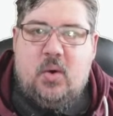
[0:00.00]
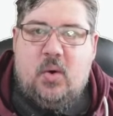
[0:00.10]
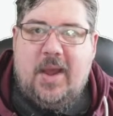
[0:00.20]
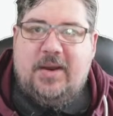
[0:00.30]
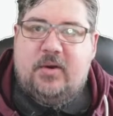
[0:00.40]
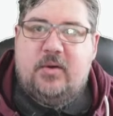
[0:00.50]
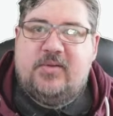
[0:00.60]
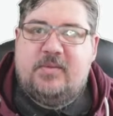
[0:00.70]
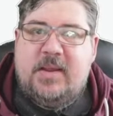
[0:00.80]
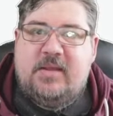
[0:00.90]
or head on
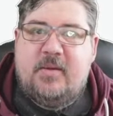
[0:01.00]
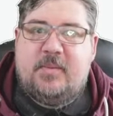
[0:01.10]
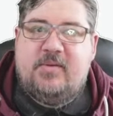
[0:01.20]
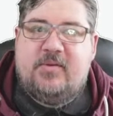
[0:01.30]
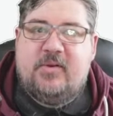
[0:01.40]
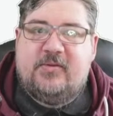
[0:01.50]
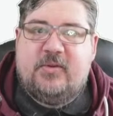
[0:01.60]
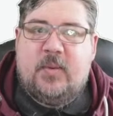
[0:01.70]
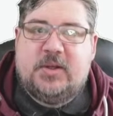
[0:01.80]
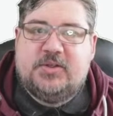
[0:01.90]
over to Meetup and search
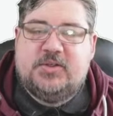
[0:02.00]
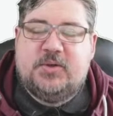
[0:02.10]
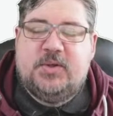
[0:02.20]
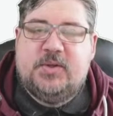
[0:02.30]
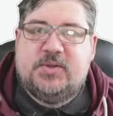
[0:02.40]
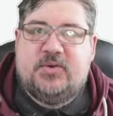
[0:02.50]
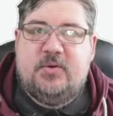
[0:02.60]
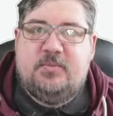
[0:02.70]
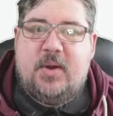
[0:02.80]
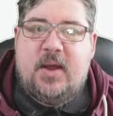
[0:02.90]
for the Welsh Azure user group.